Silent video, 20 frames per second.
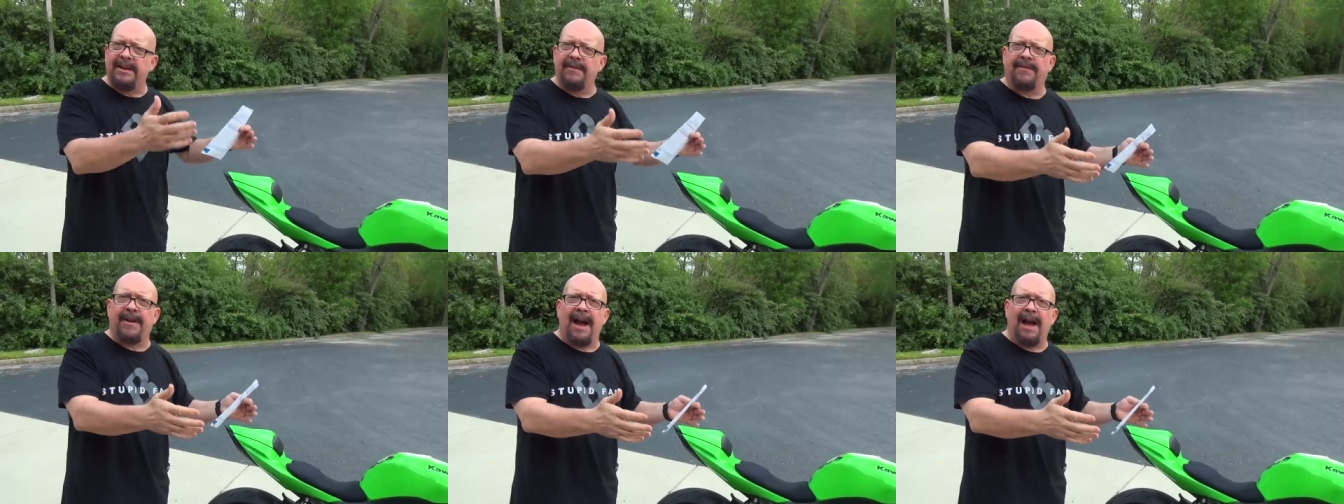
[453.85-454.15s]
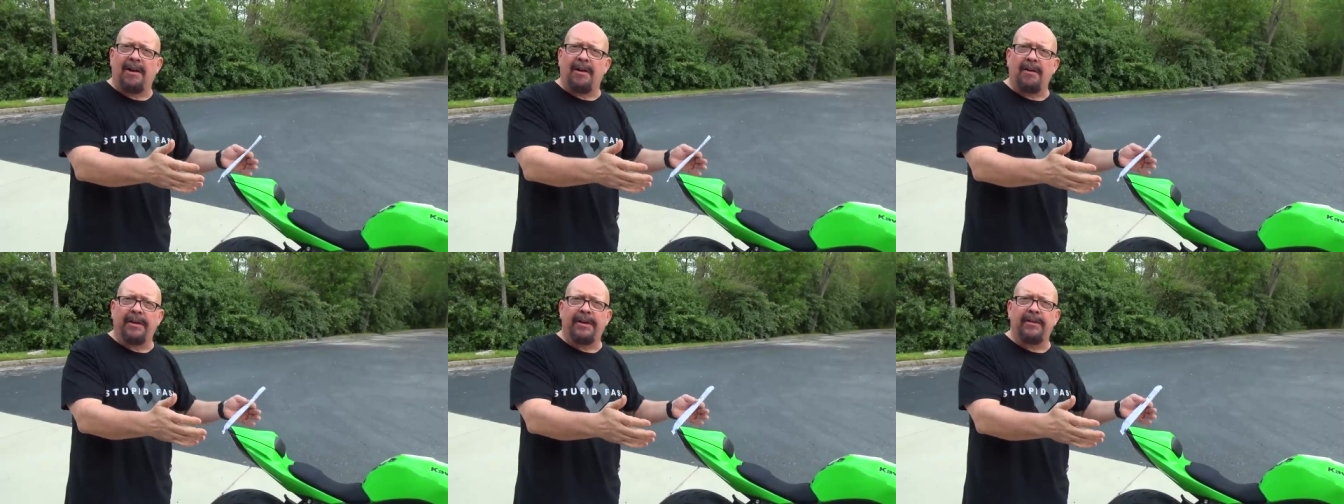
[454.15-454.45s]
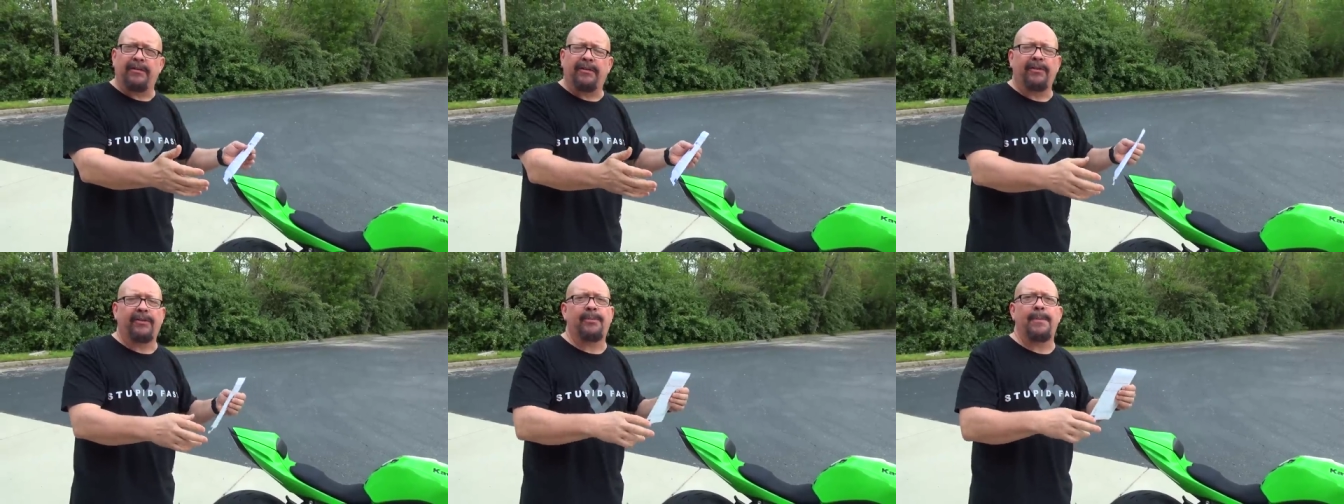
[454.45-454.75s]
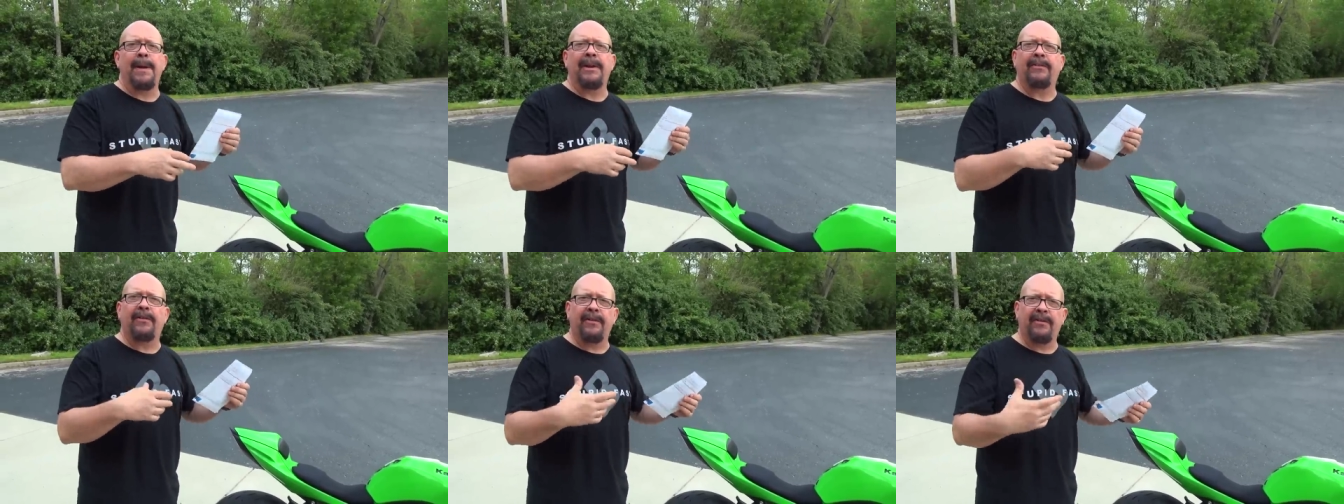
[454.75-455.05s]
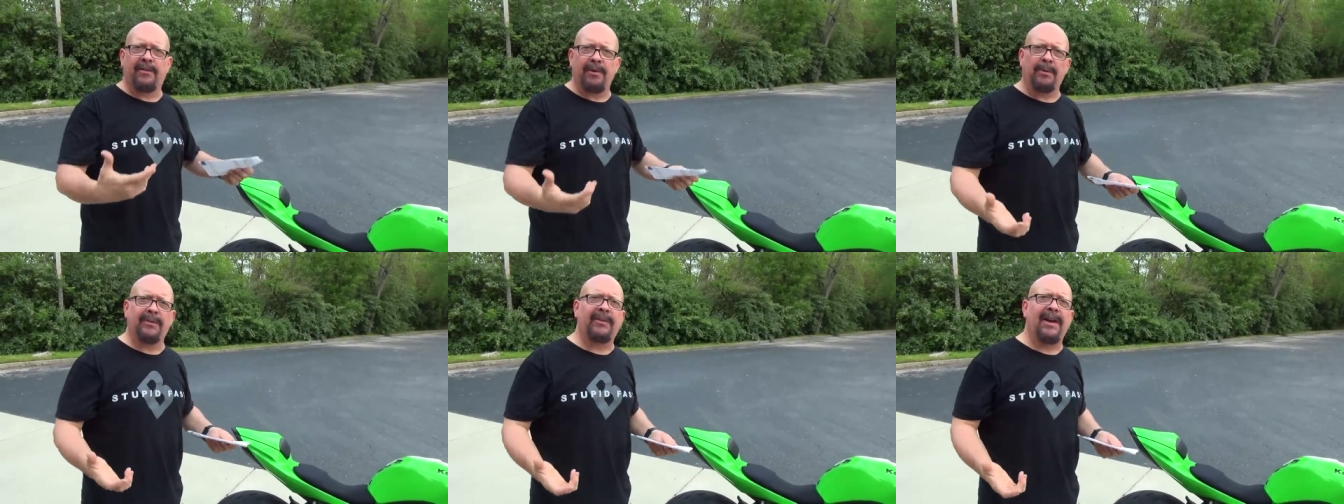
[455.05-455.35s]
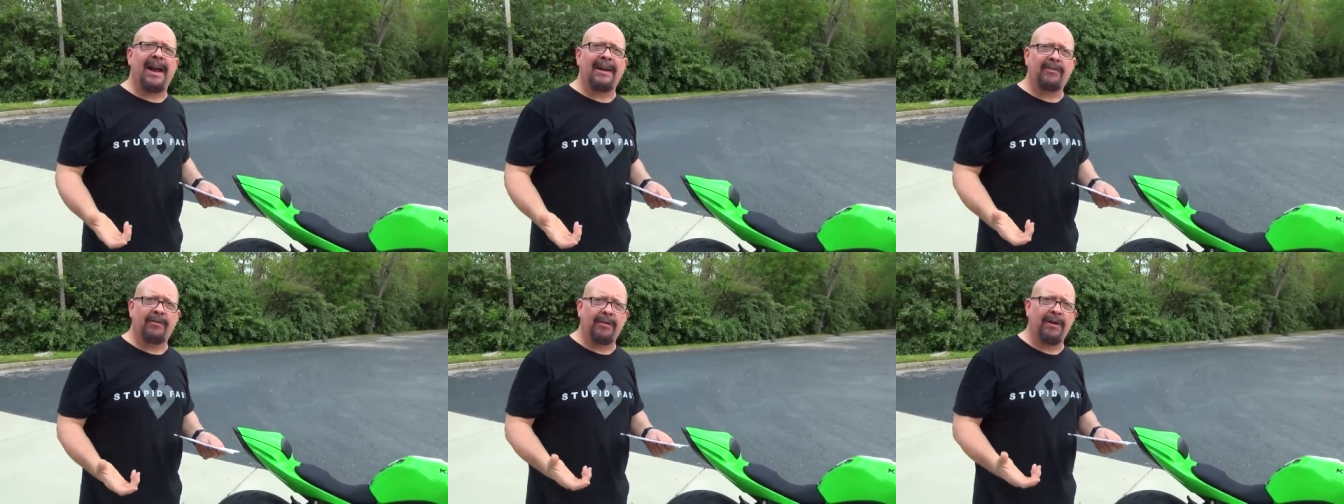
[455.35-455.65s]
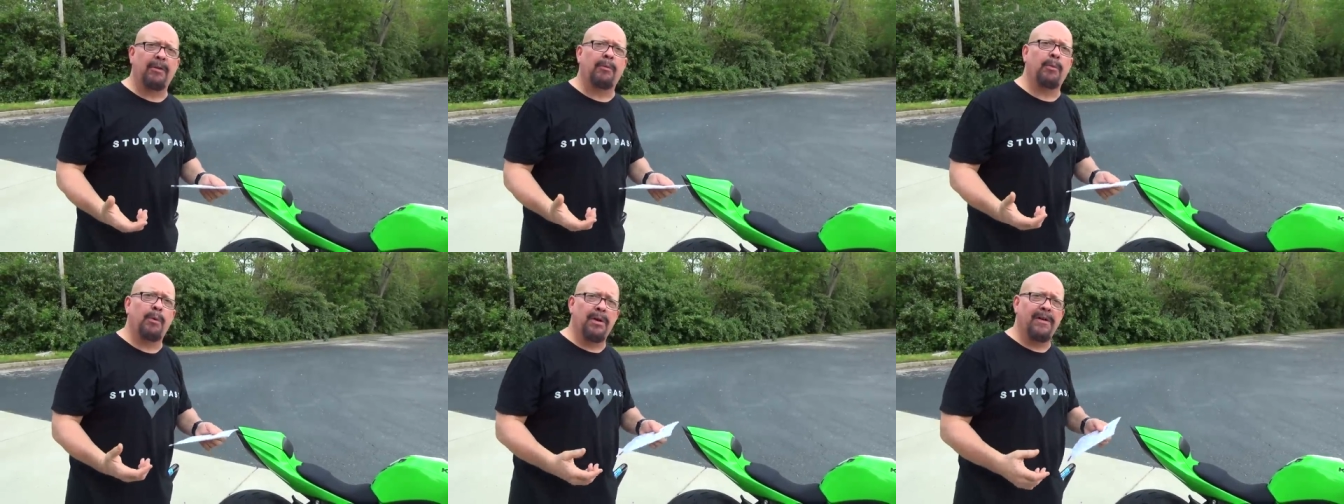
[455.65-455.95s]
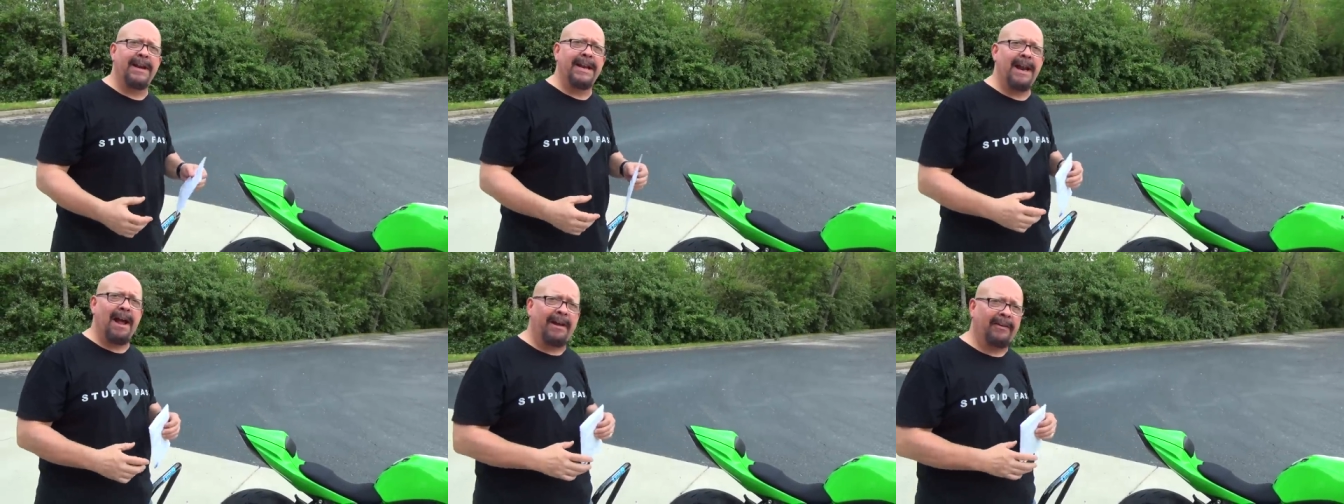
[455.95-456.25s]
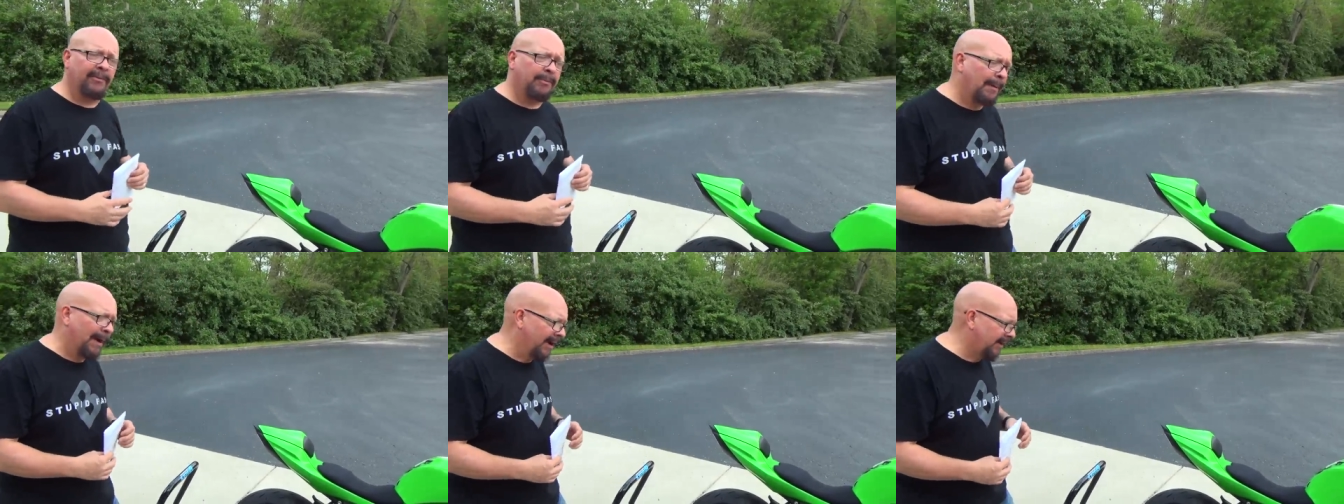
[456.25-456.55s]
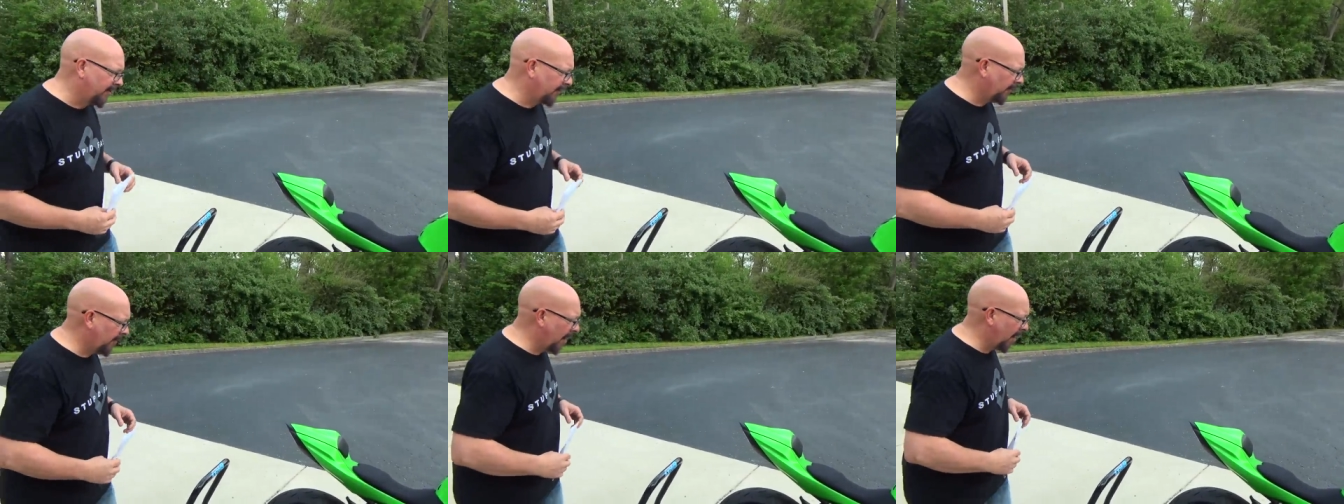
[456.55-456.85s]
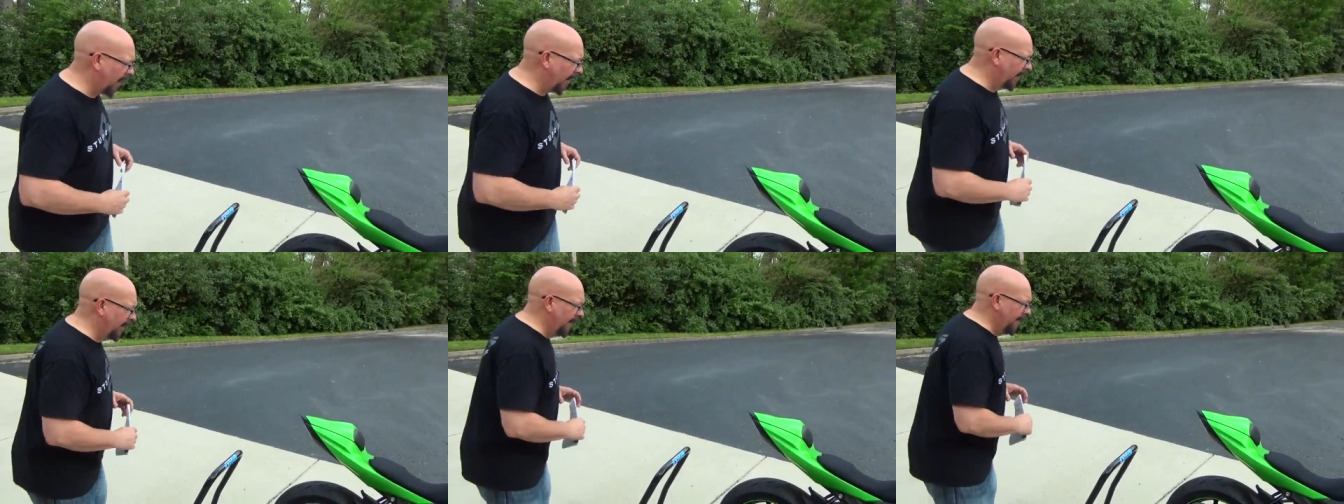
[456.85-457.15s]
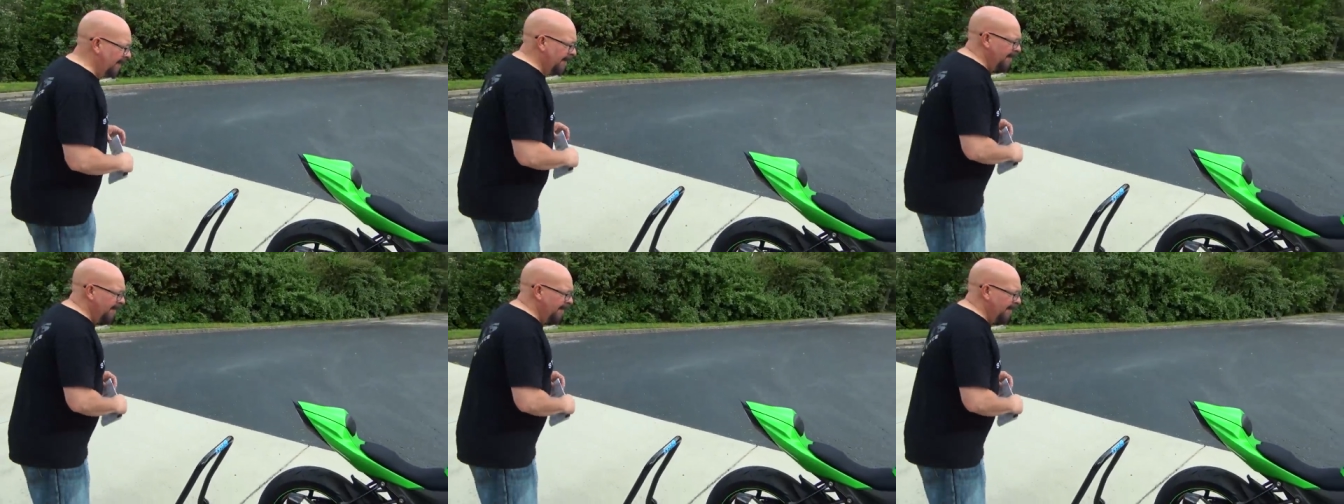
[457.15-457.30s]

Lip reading: You've got all your suspension, so it's actually a really nice bike to ride.